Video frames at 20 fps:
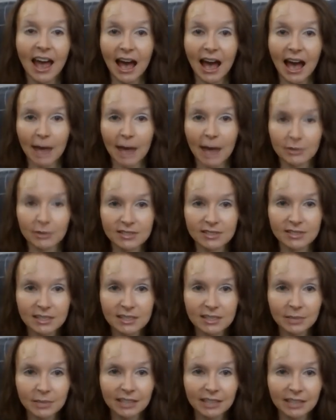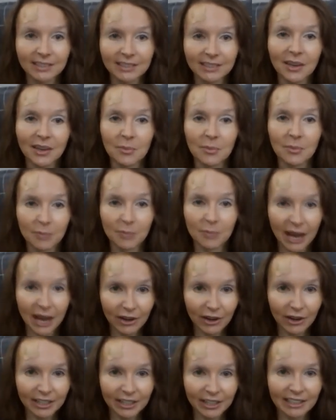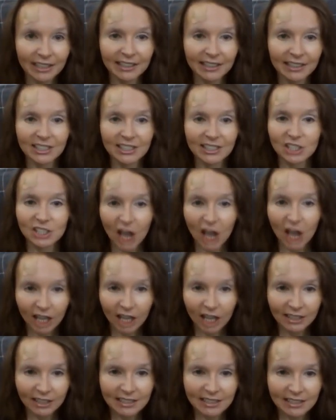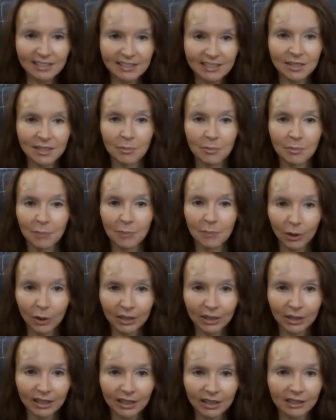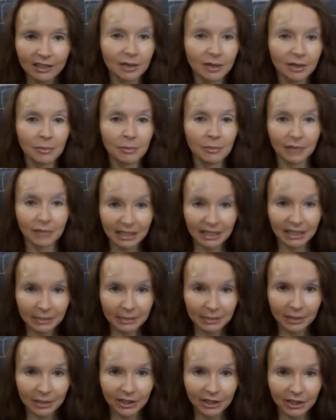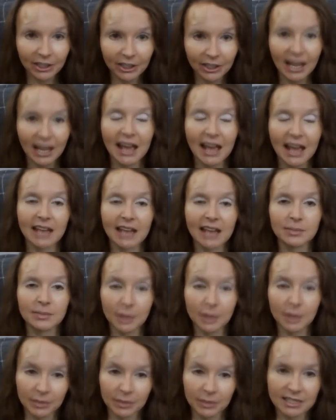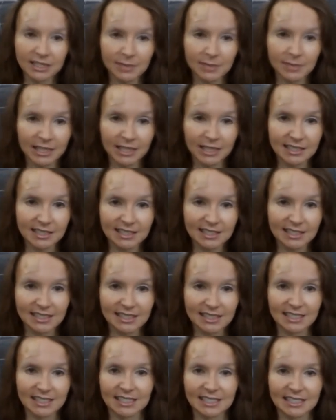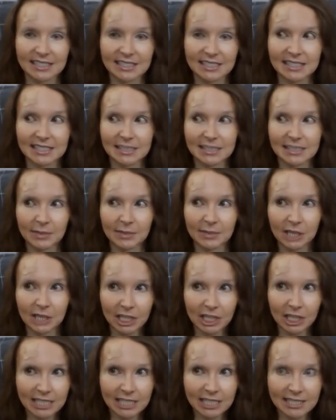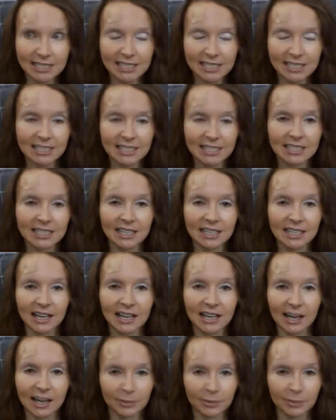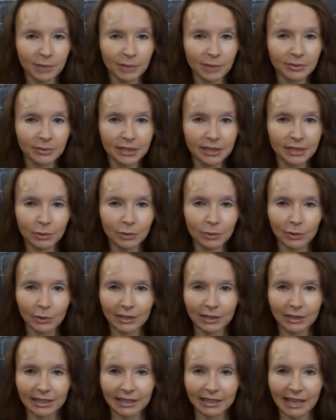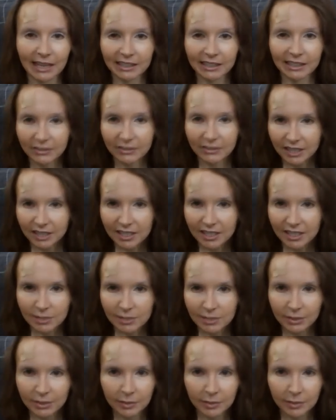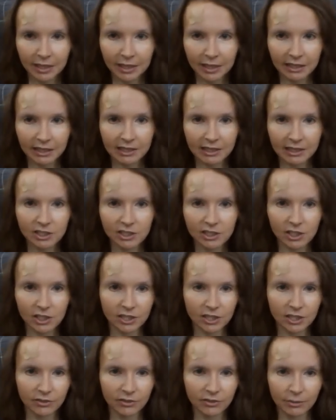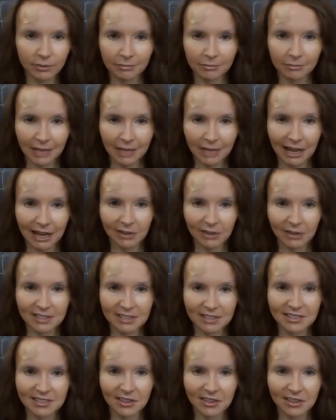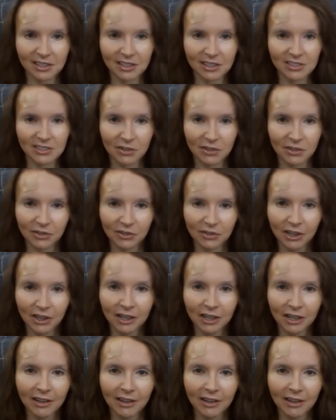apple cinnamon, berry, chocolate, mocha, peanut butter, and pumpkin spice. To be honest, I probably won't like any of these with the banana, judging from how this has gone so far.